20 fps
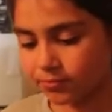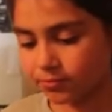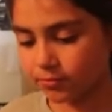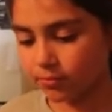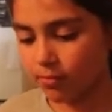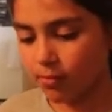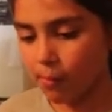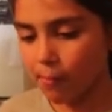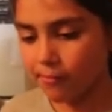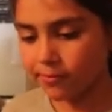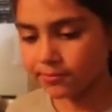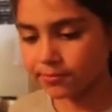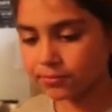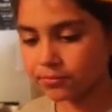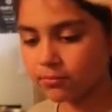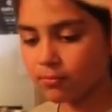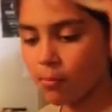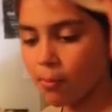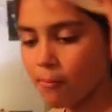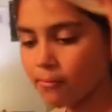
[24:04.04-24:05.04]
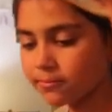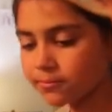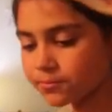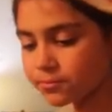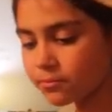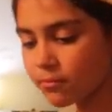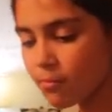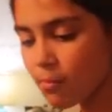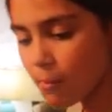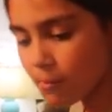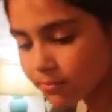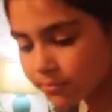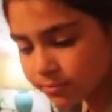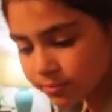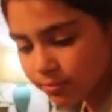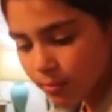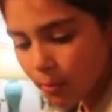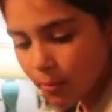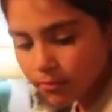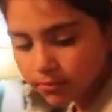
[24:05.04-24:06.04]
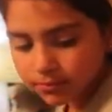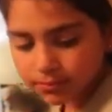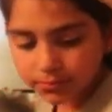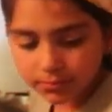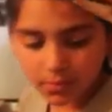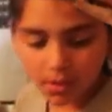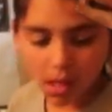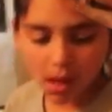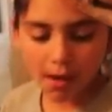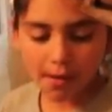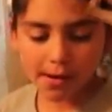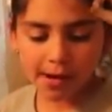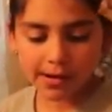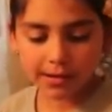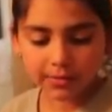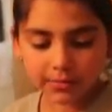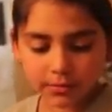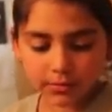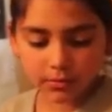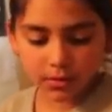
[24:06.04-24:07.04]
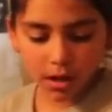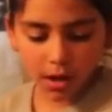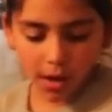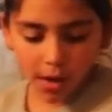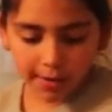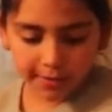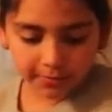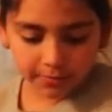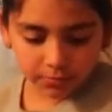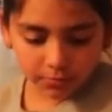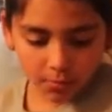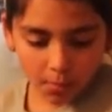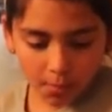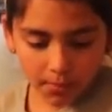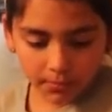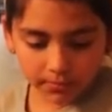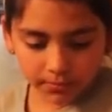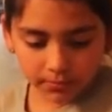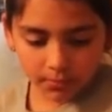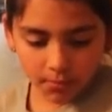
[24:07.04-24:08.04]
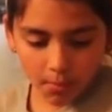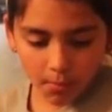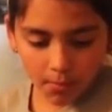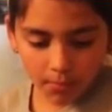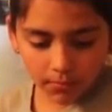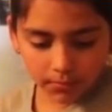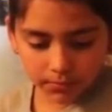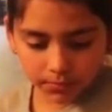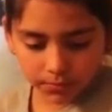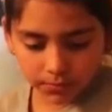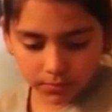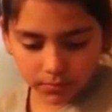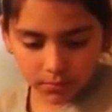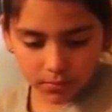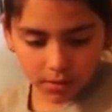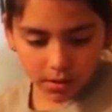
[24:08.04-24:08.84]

Yes. And then, are these guys like a sweetbread too? I don't know. Uh, the ones just look regular.